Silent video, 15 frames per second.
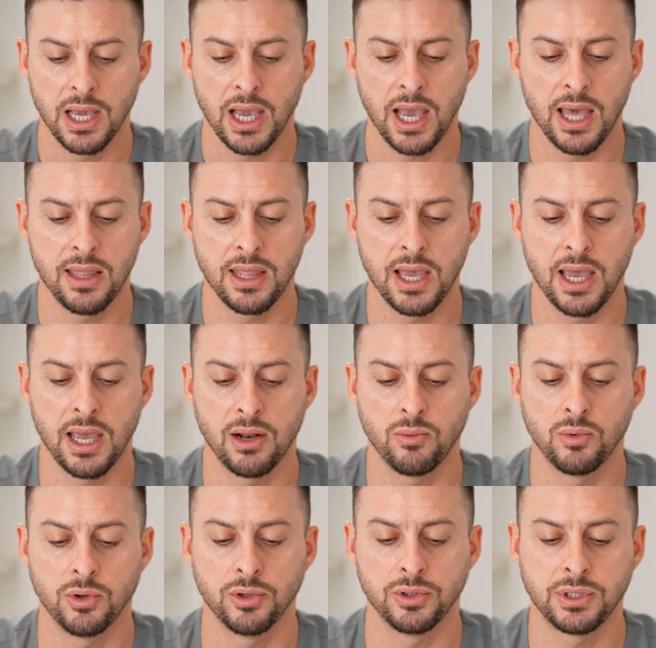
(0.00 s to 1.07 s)
and then
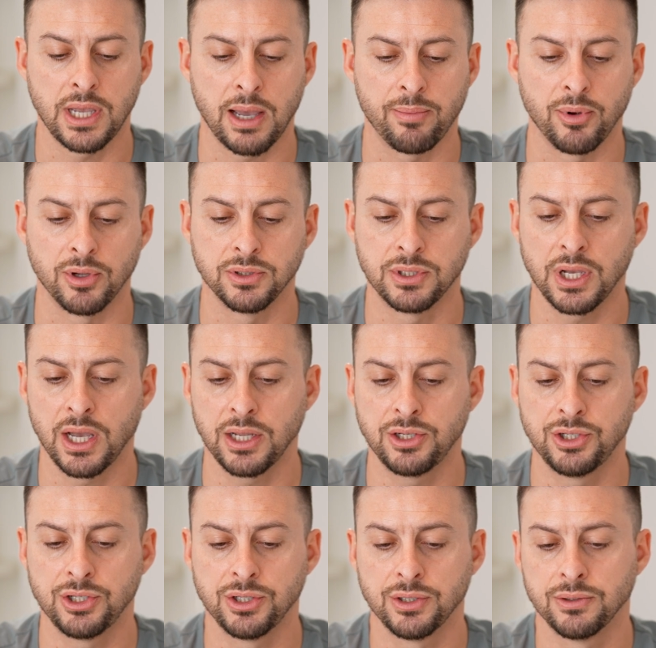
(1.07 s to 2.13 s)
we'll tap on
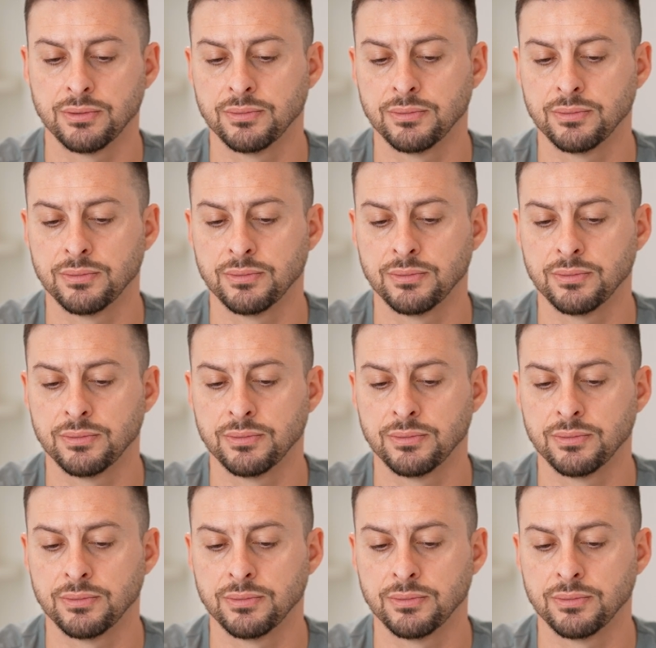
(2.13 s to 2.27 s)
touch.